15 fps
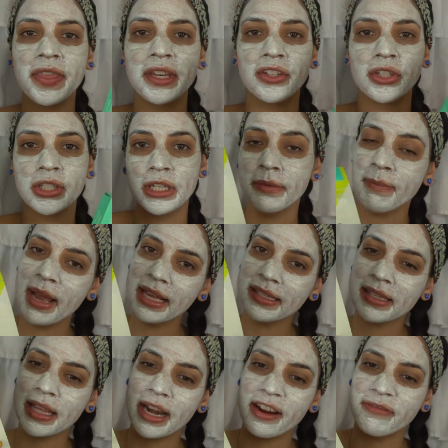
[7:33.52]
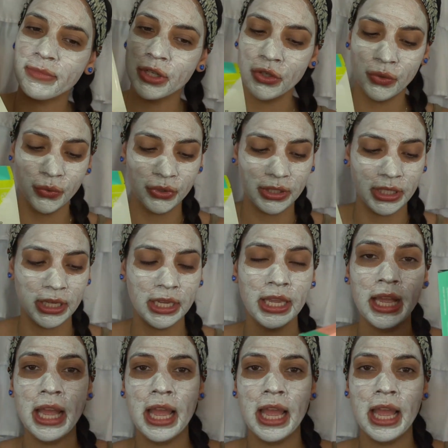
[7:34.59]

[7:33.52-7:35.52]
The sheet mask that I've been using